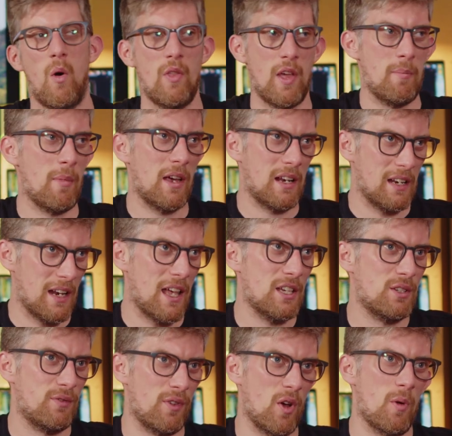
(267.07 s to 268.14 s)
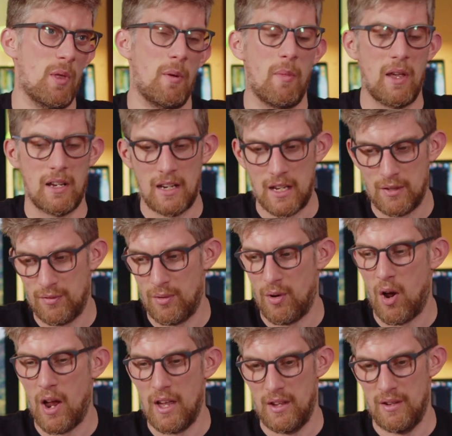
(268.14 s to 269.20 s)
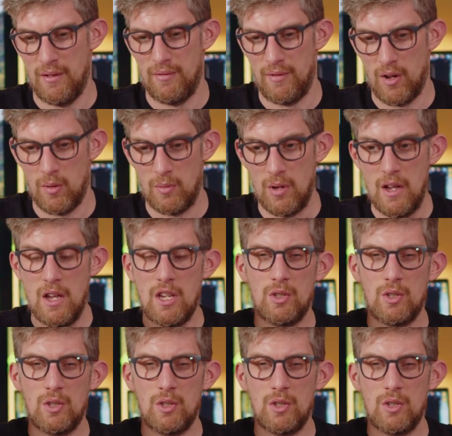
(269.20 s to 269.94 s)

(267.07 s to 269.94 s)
or they make less film, they make less variety of film.